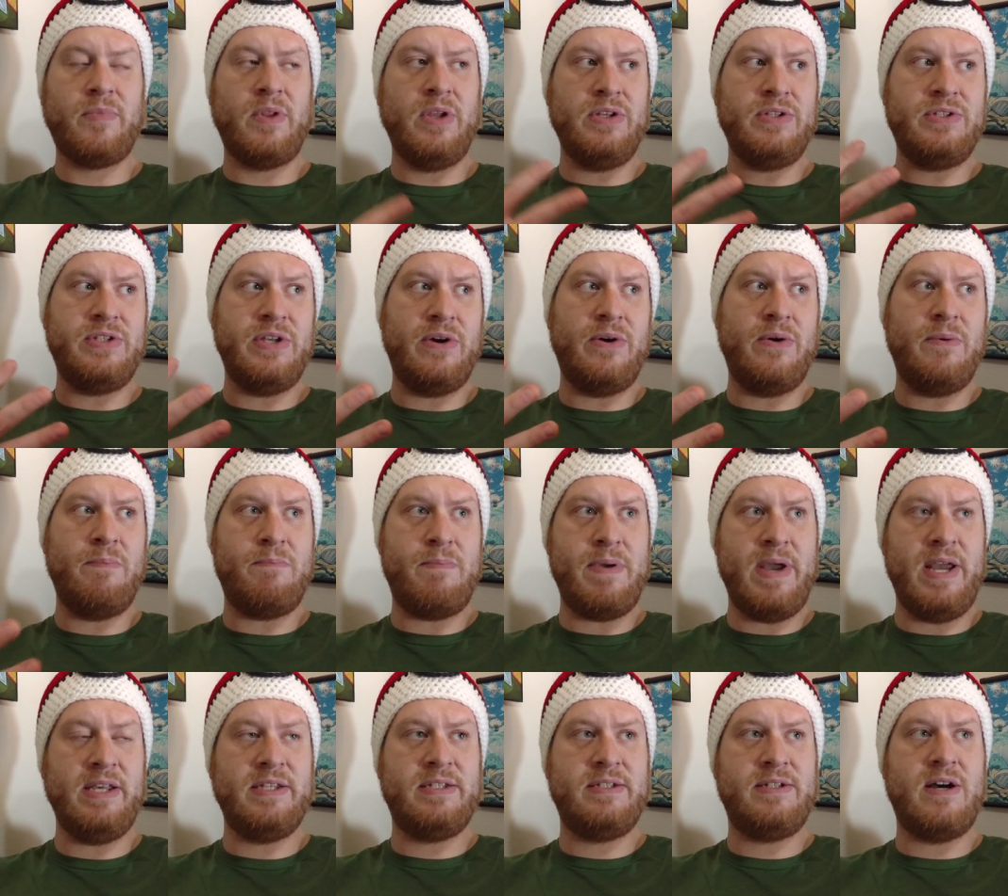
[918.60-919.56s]
So
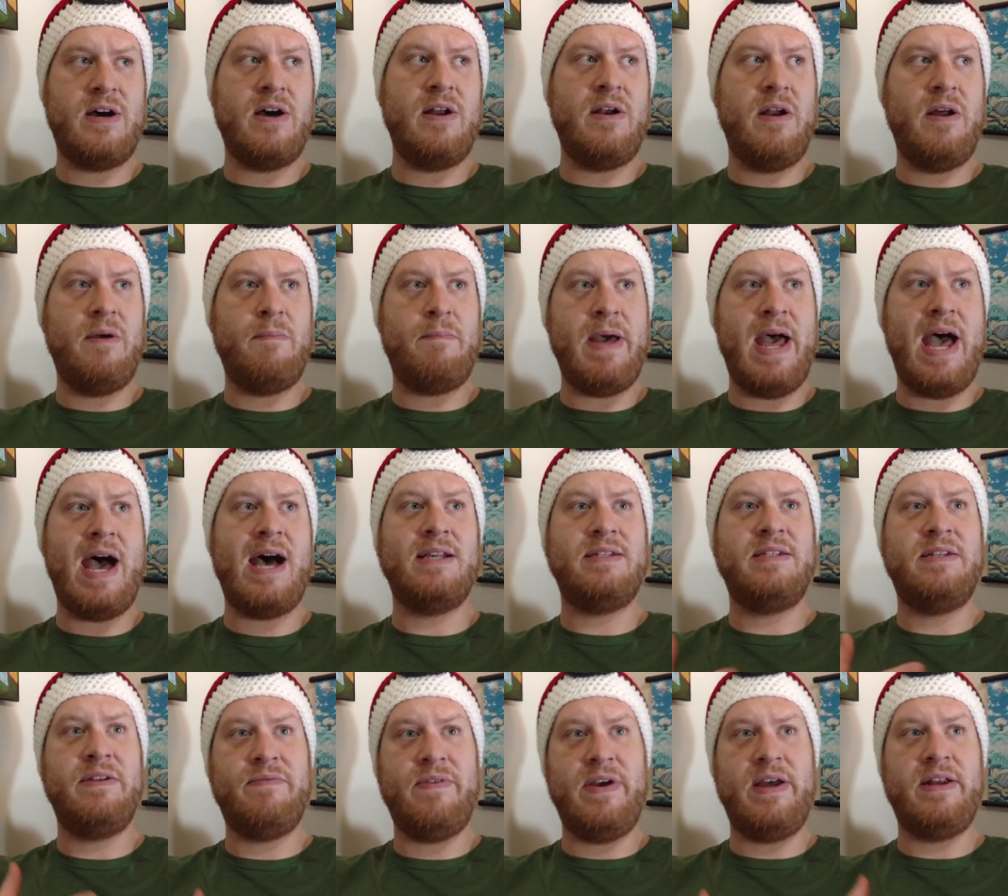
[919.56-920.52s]
based on
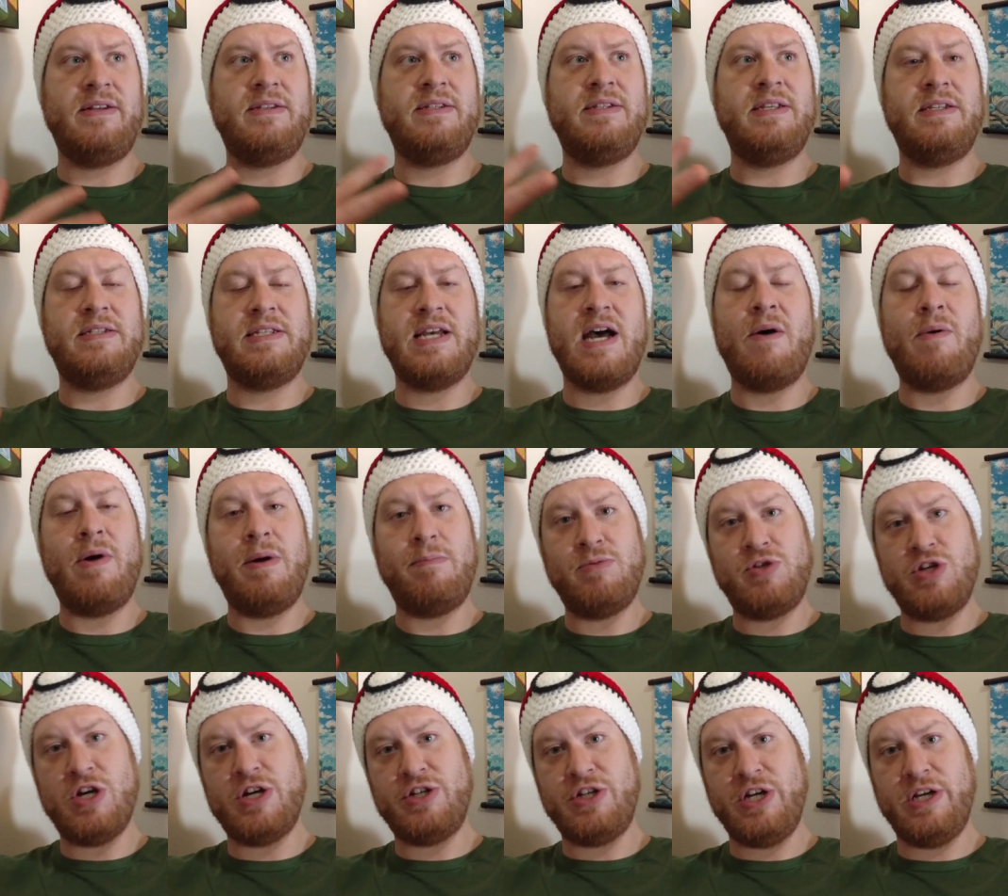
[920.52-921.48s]
past events is how I'm
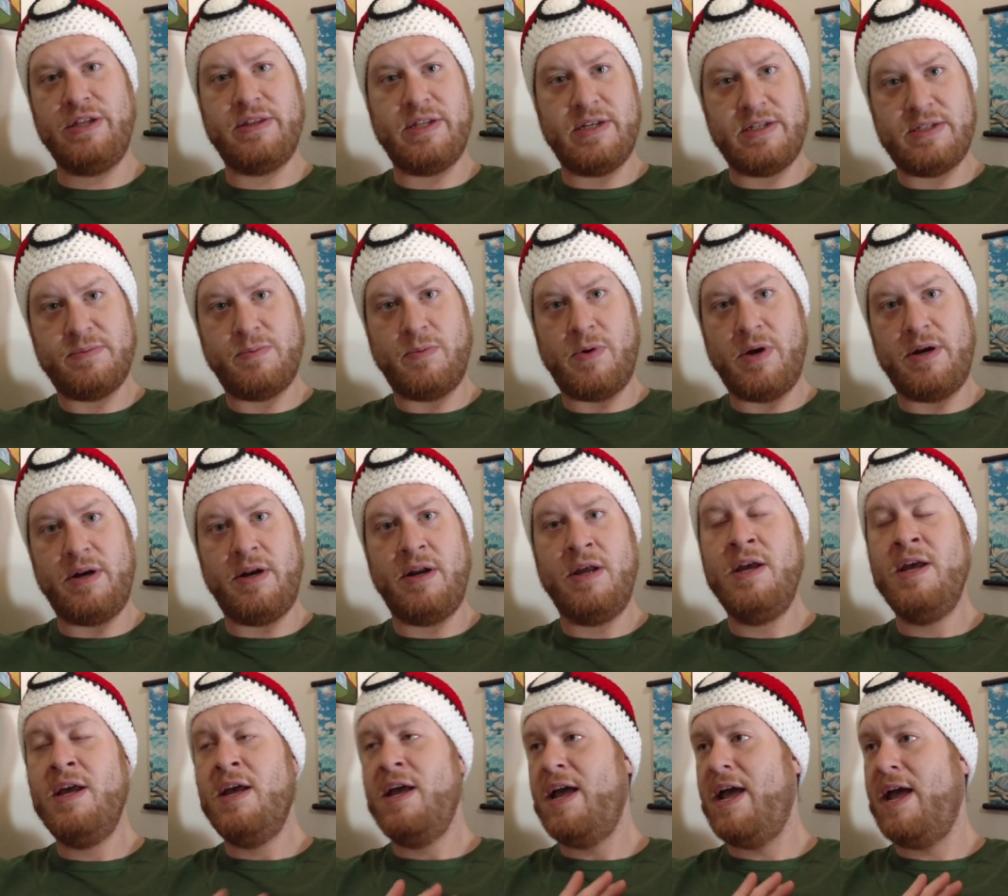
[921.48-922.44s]
judging this one.
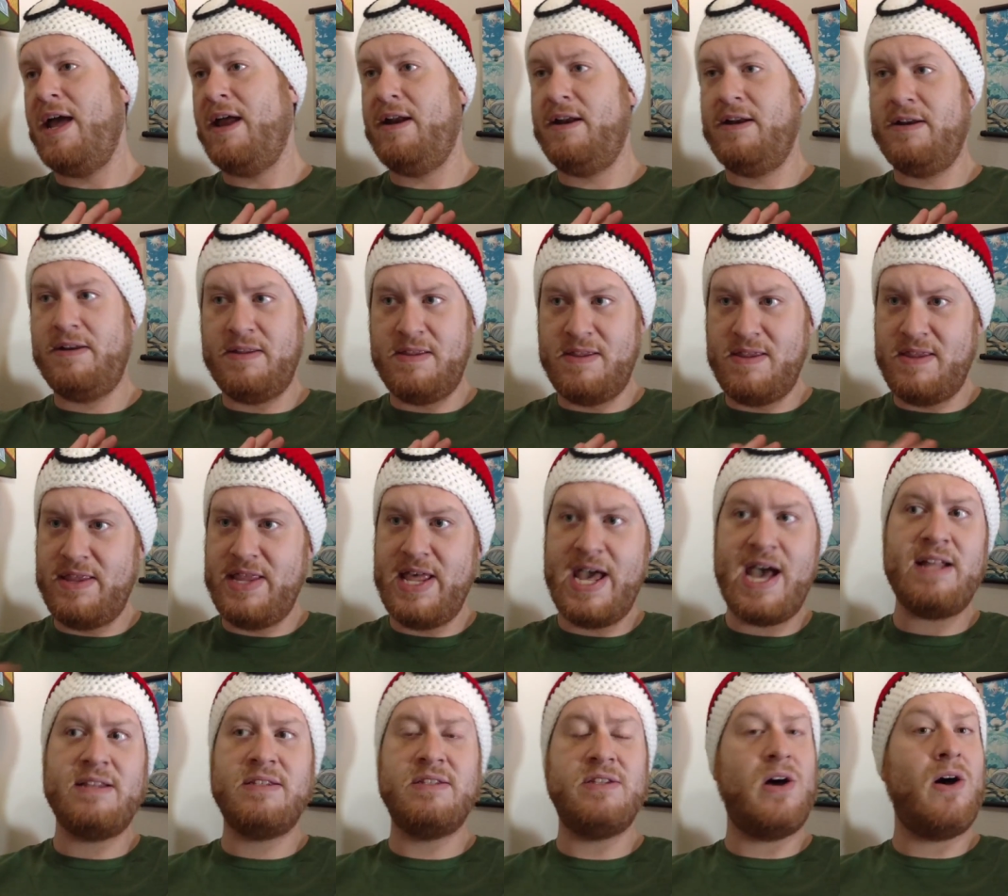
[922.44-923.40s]
And
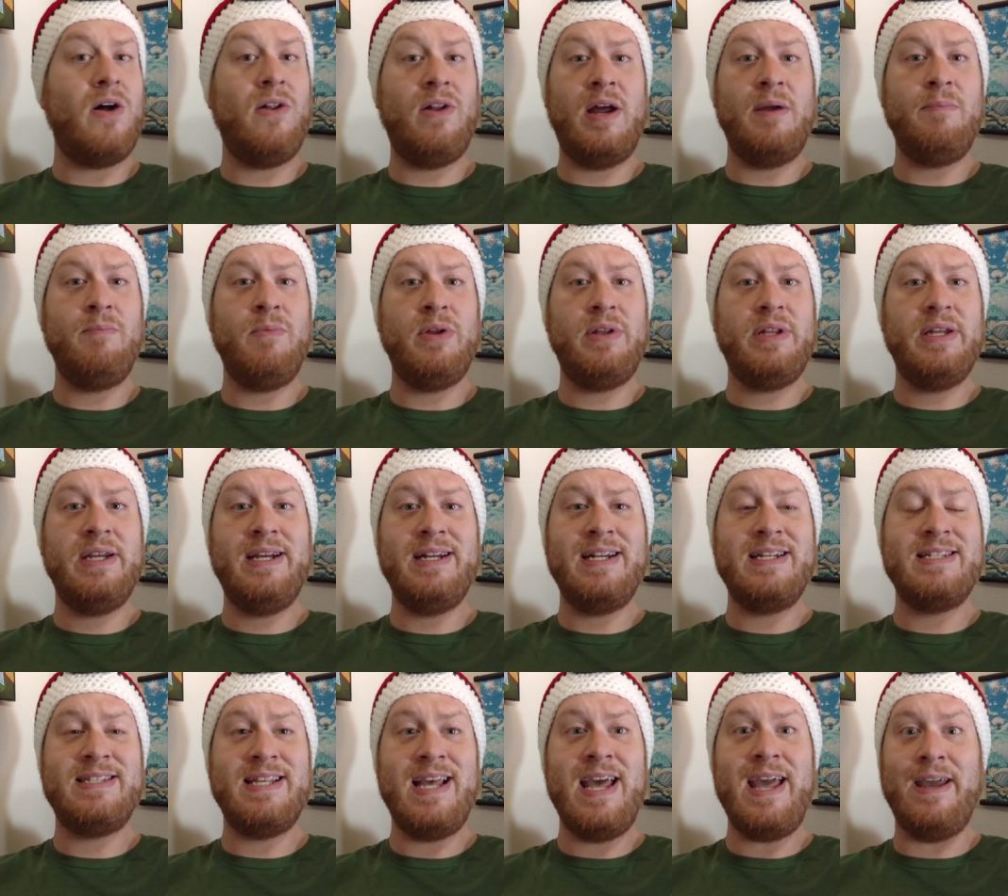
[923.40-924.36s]
that's all I'm really
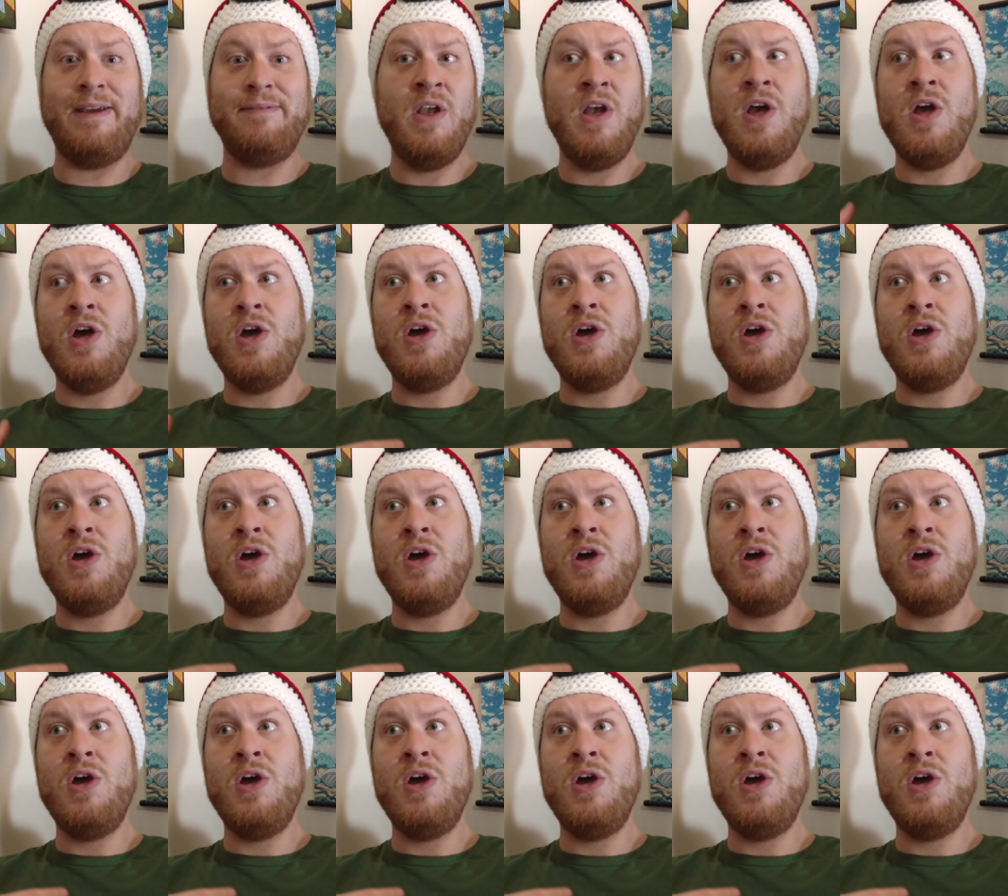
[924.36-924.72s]
gonna say.